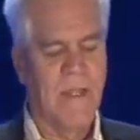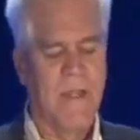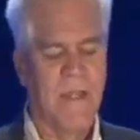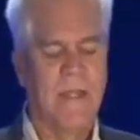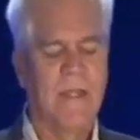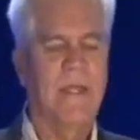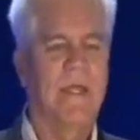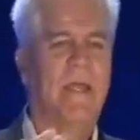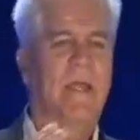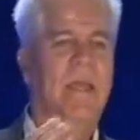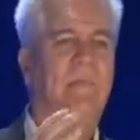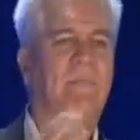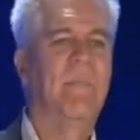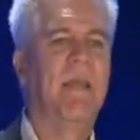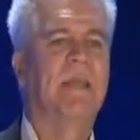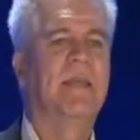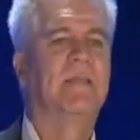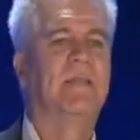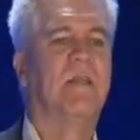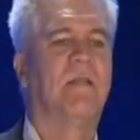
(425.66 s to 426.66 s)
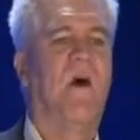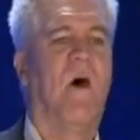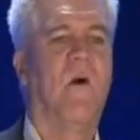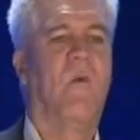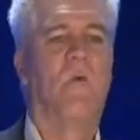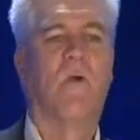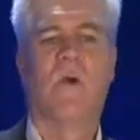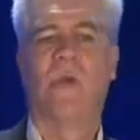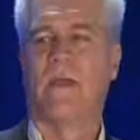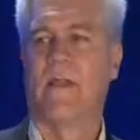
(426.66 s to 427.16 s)
it makes it all
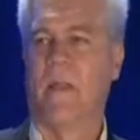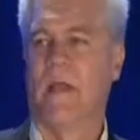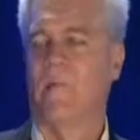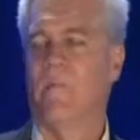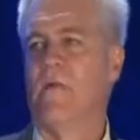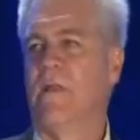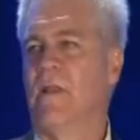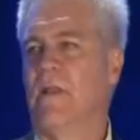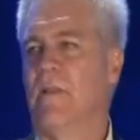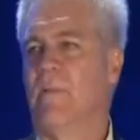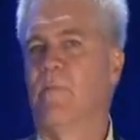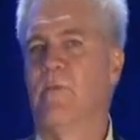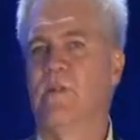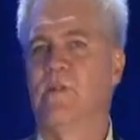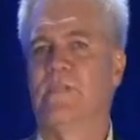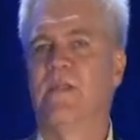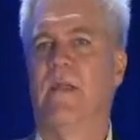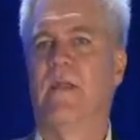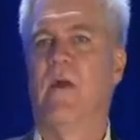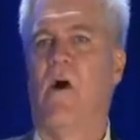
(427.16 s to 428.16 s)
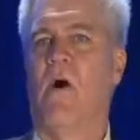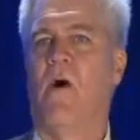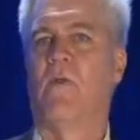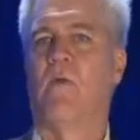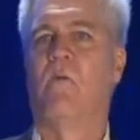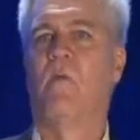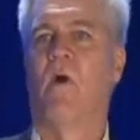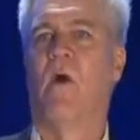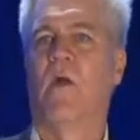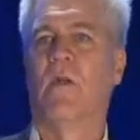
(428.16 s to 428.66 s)
work, and I really appreciate all
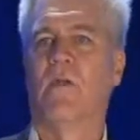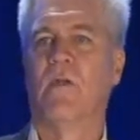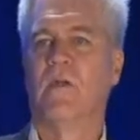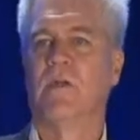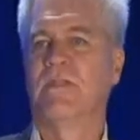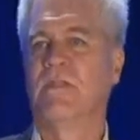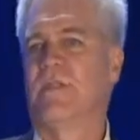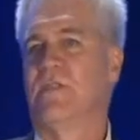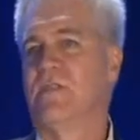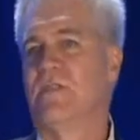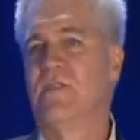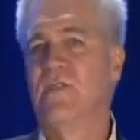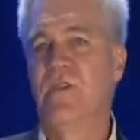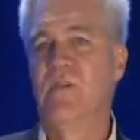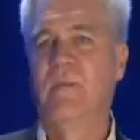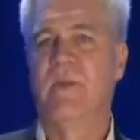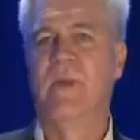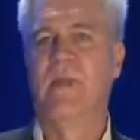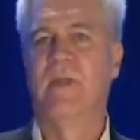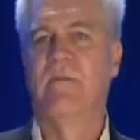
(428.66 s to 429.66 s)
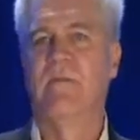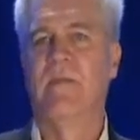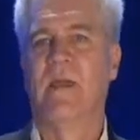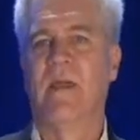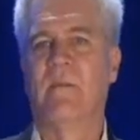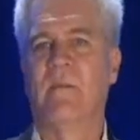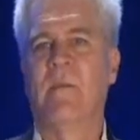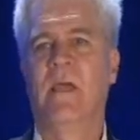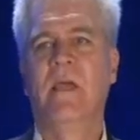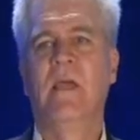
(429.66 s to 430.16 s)
the partners. There's too many of
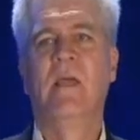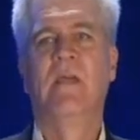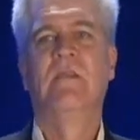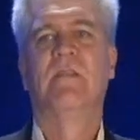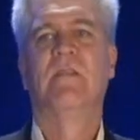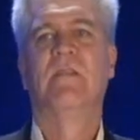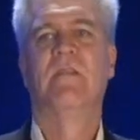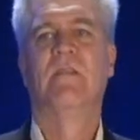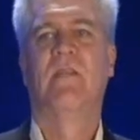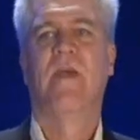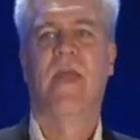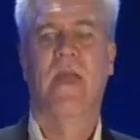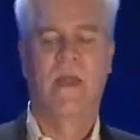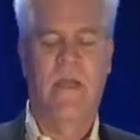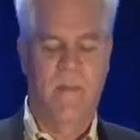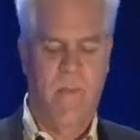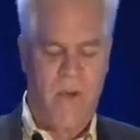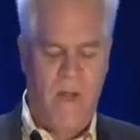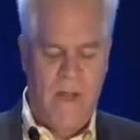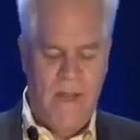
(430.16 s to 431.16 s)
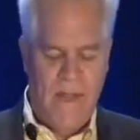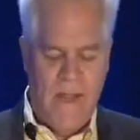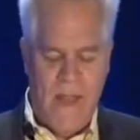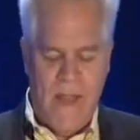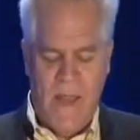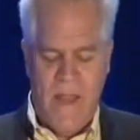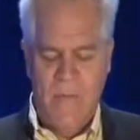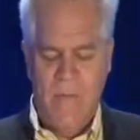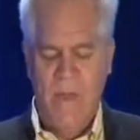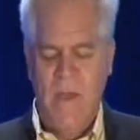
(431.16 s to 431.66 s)
them to thank by
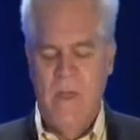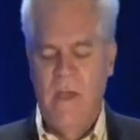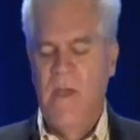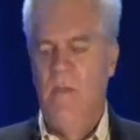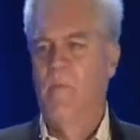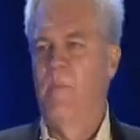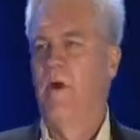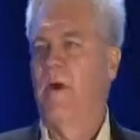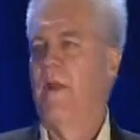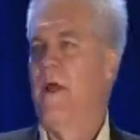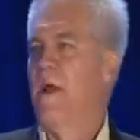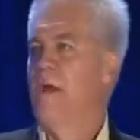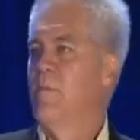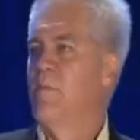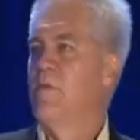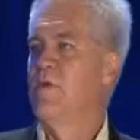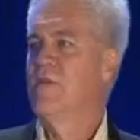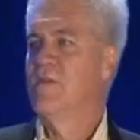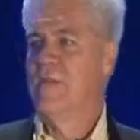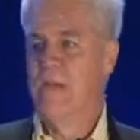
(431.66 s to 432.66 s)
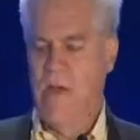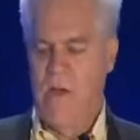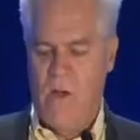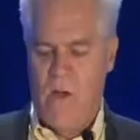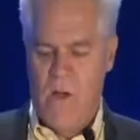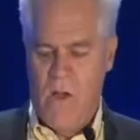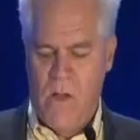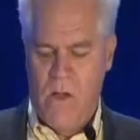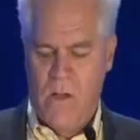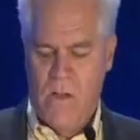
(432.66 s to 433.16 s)
name, but I appreciate
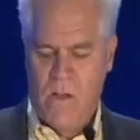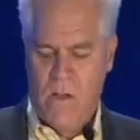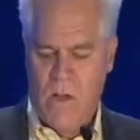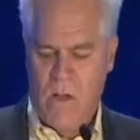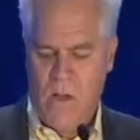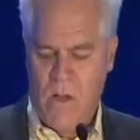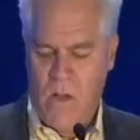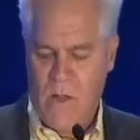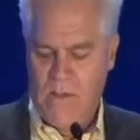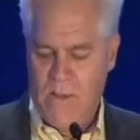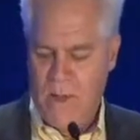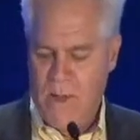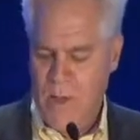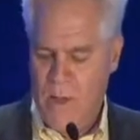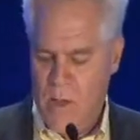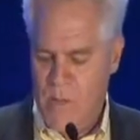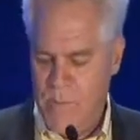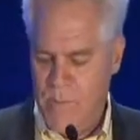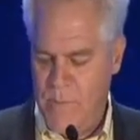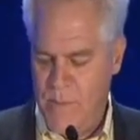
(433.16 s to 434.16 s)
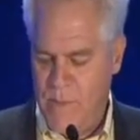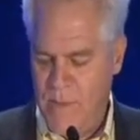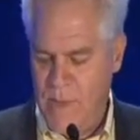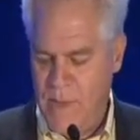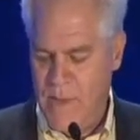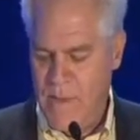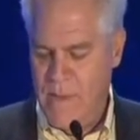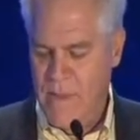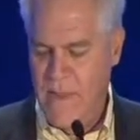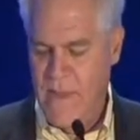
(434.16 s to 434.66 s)
all the help
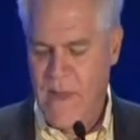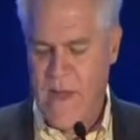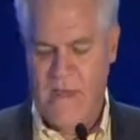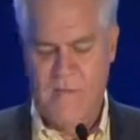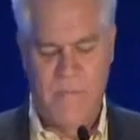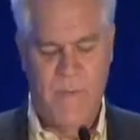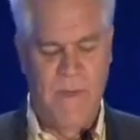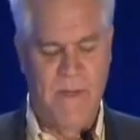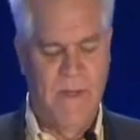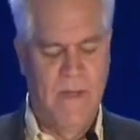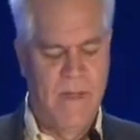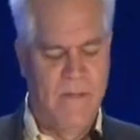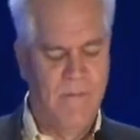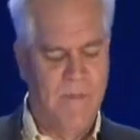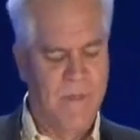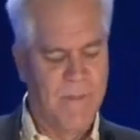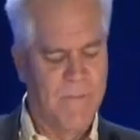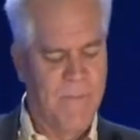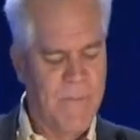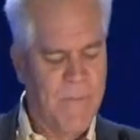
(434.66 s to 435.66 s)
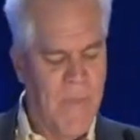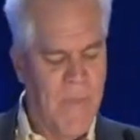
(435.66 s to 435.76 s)
that I've been given